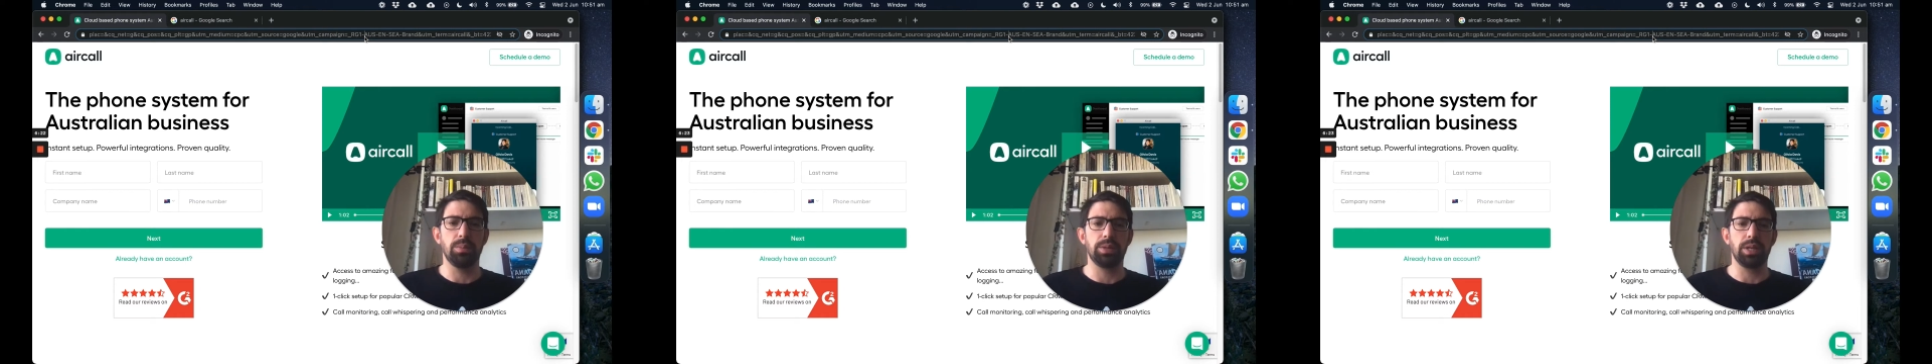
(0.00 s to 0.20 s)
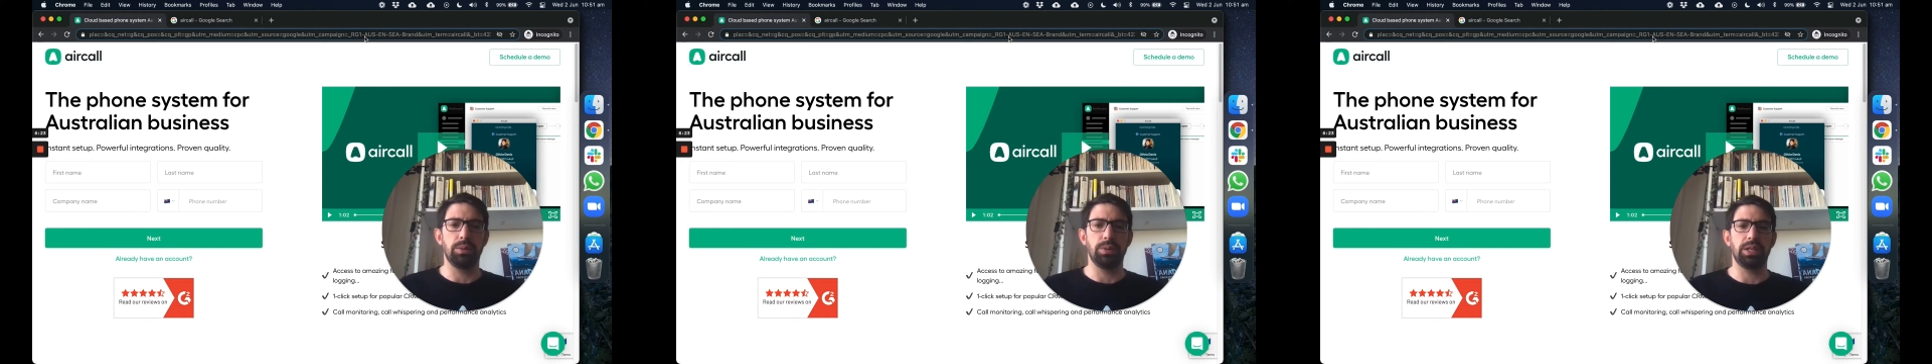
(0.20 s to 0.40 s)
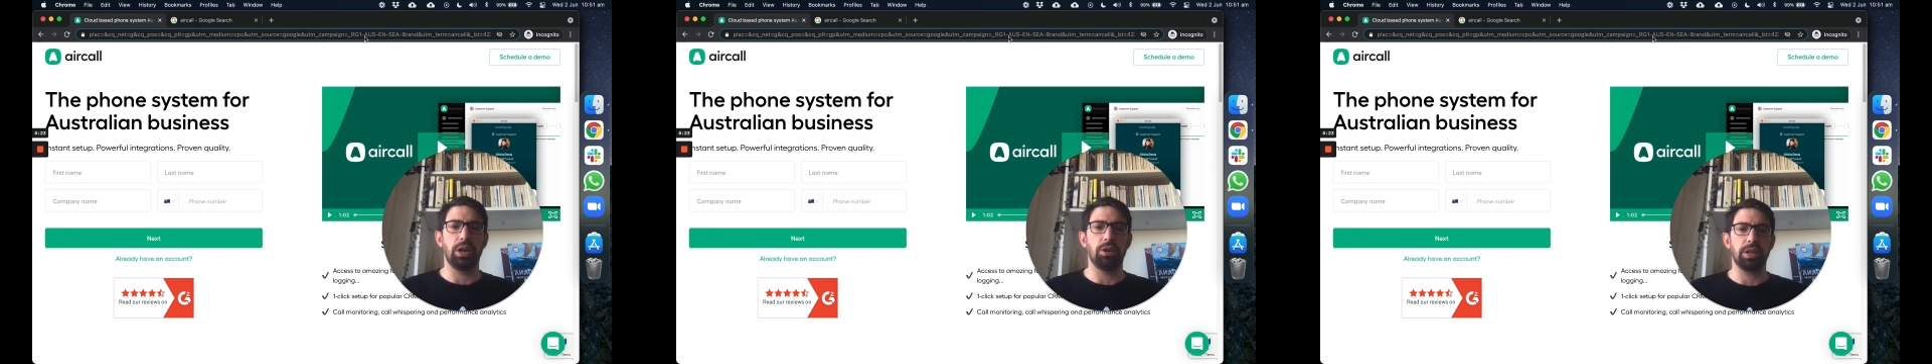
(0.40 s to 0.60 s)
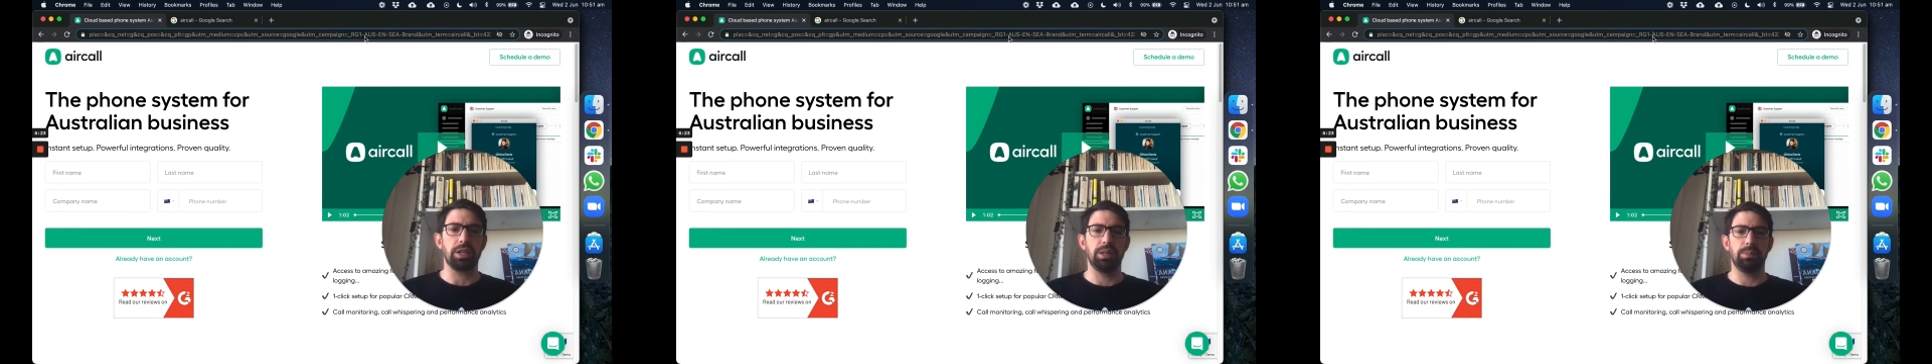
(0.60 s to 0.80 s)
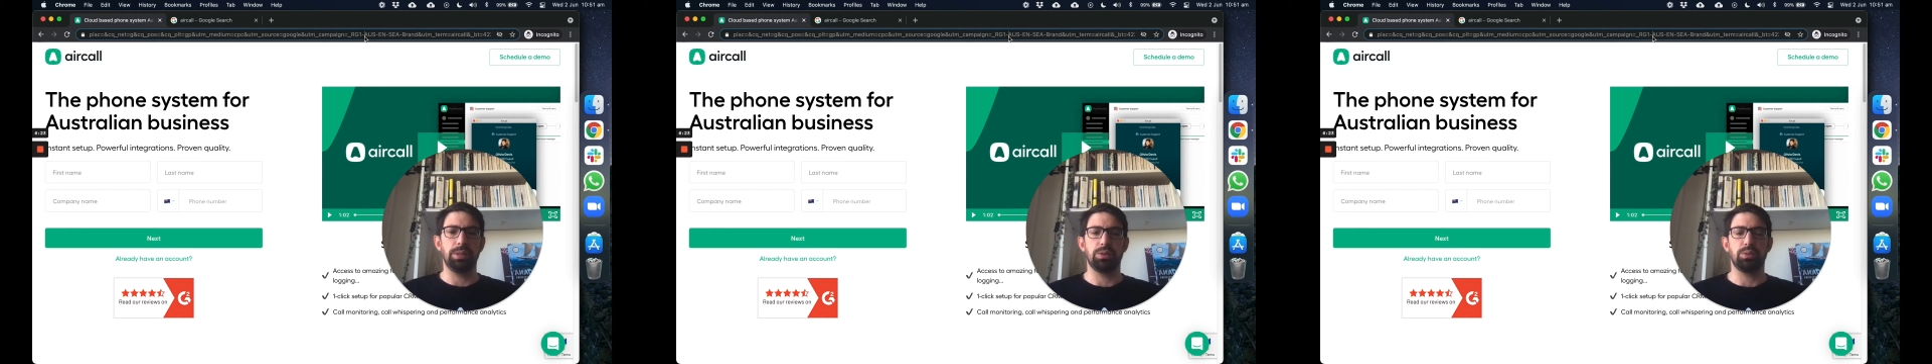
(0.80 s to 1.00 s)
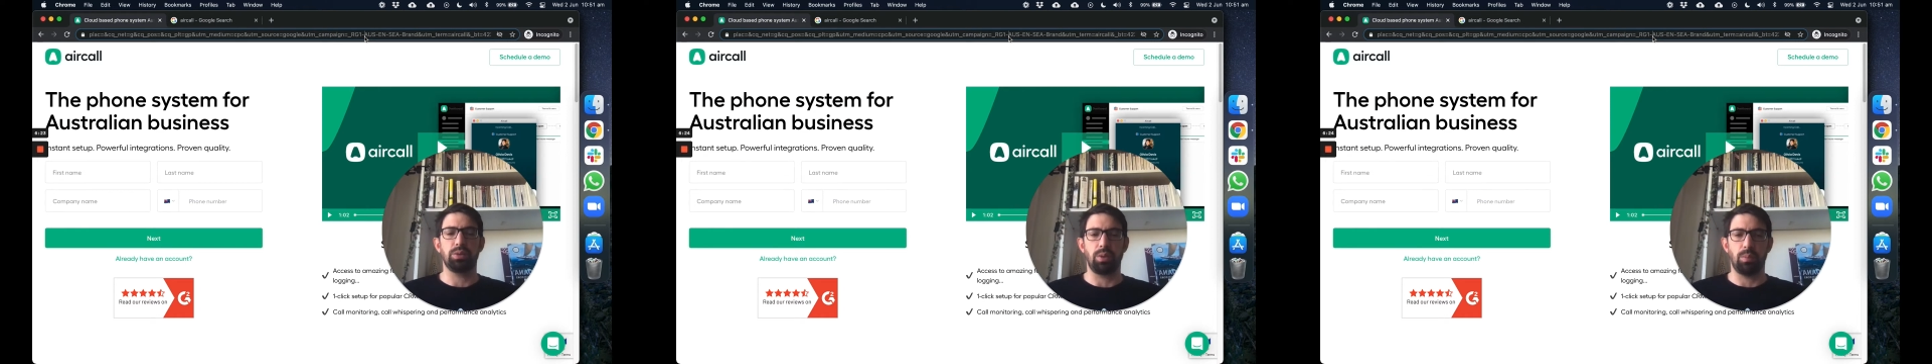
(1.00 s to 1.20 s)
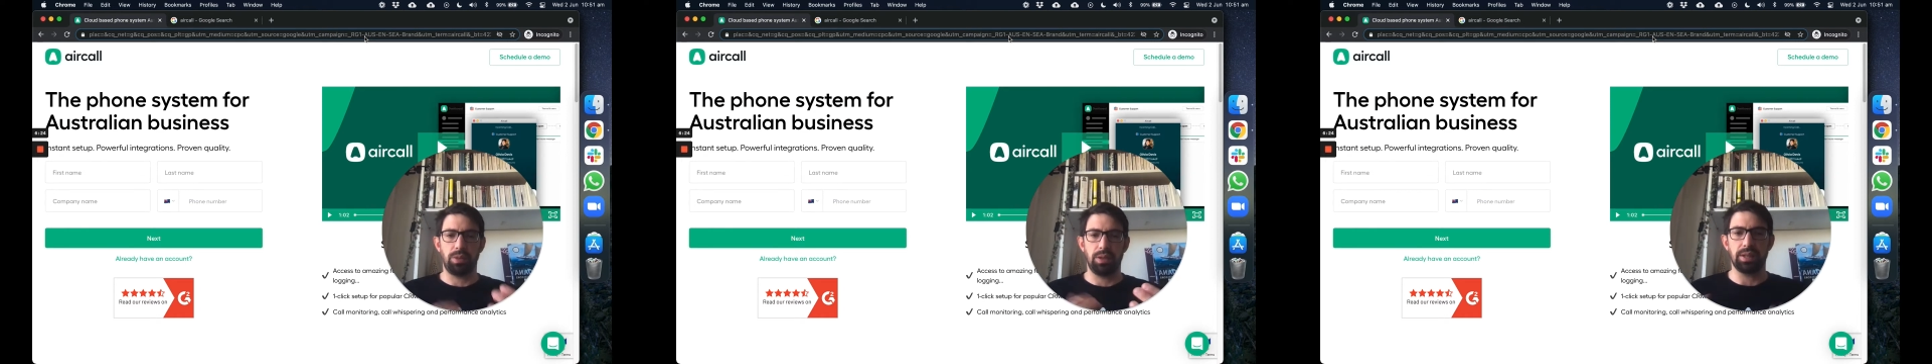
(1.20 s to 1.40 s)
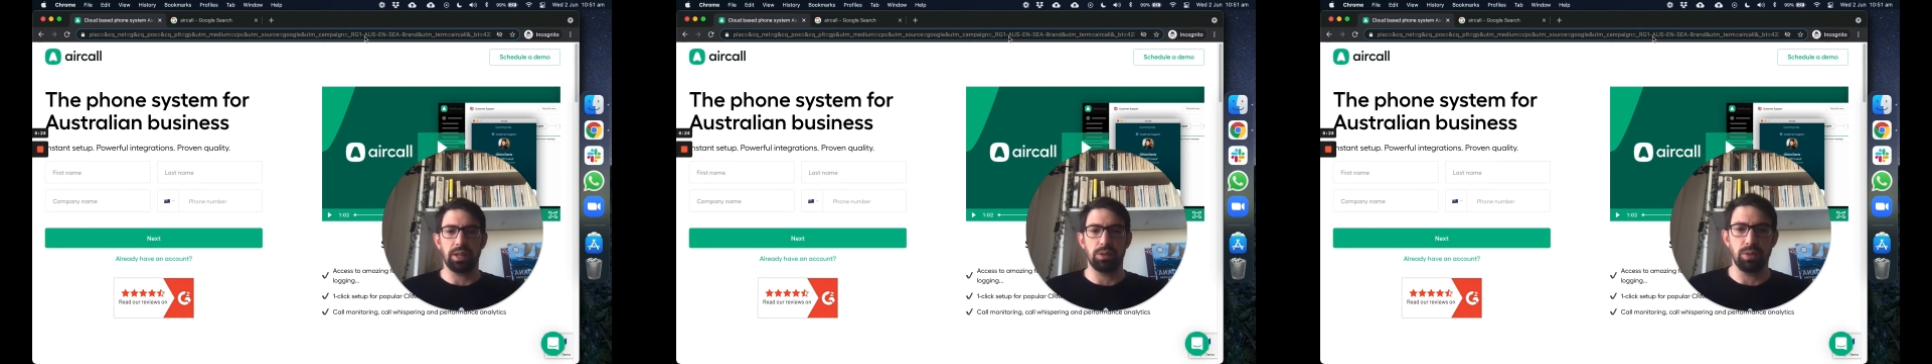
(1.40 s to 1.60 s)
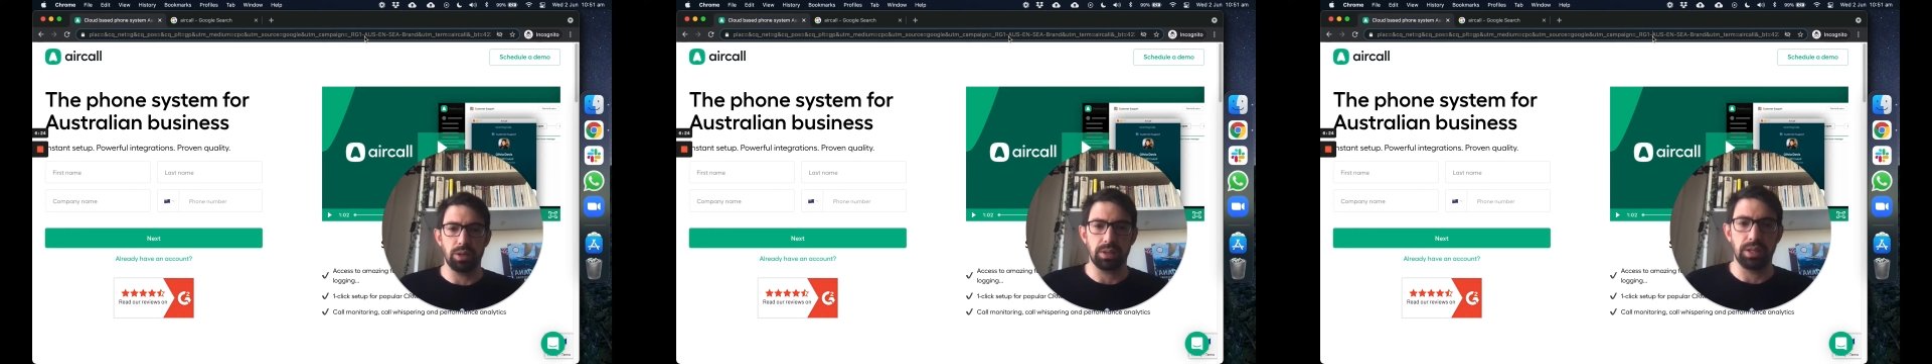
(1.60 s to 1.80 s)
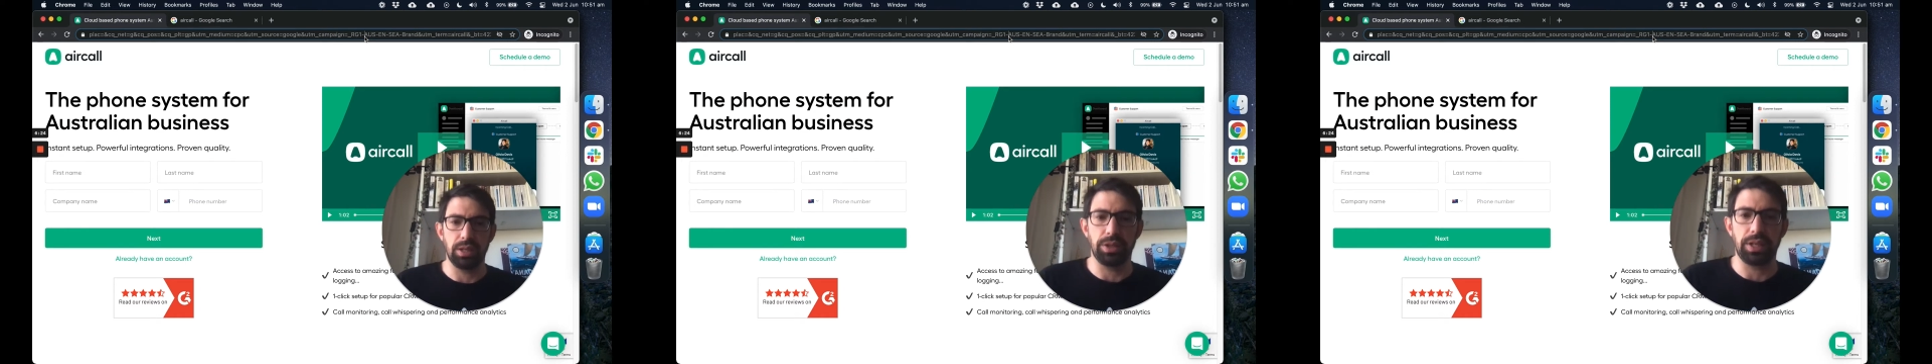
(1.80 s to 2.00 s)
They're redirecting me to something that was
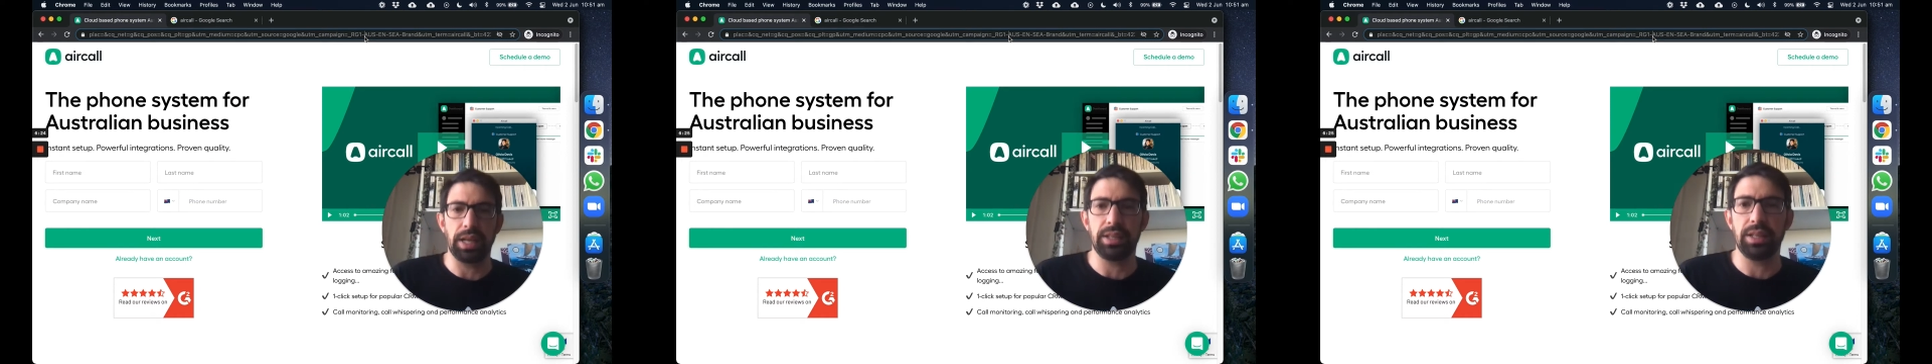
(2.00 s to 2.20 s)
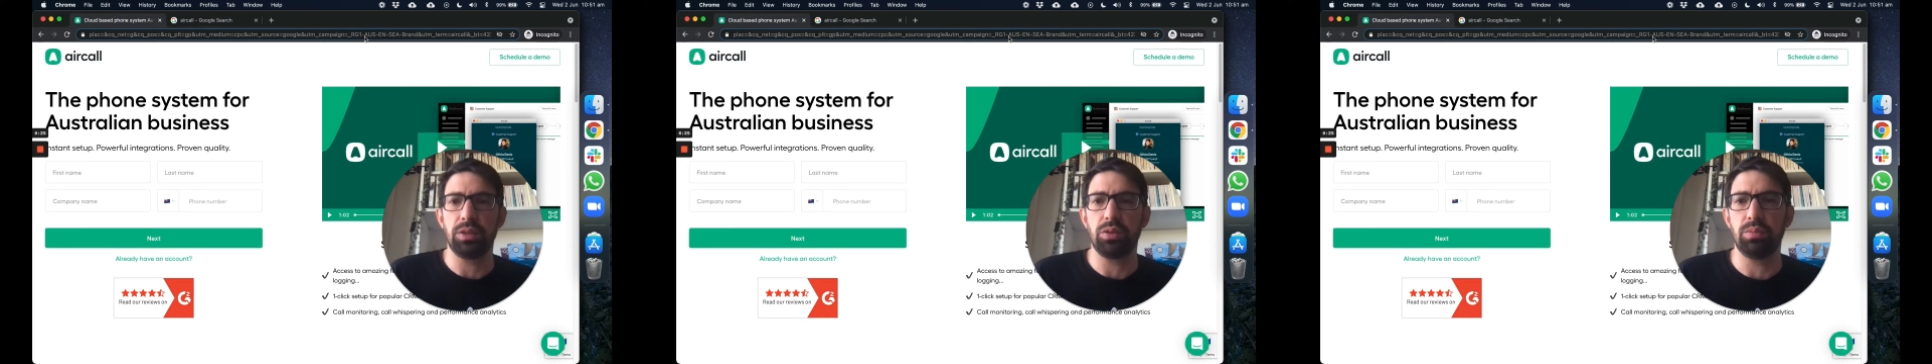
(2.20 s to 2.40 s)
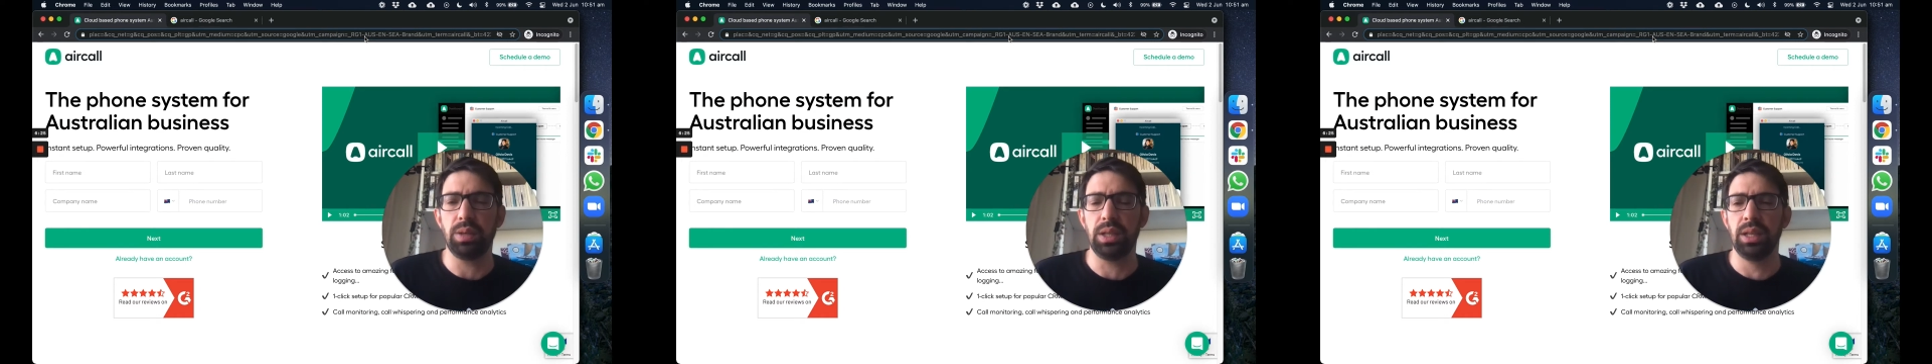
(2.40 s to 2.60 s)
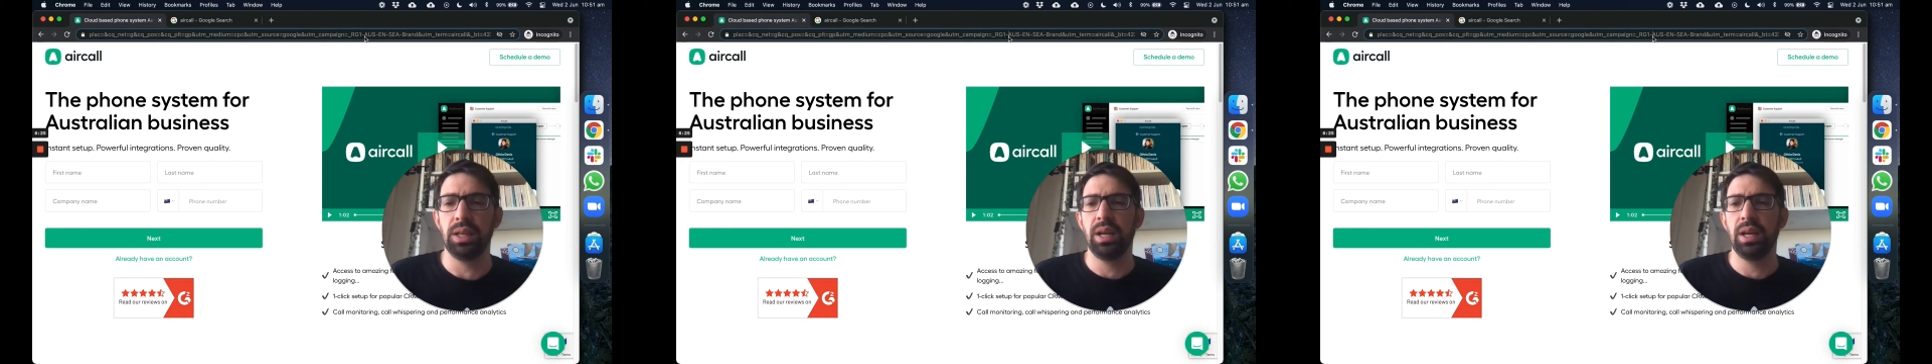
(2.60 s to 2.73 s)
dedicated to me.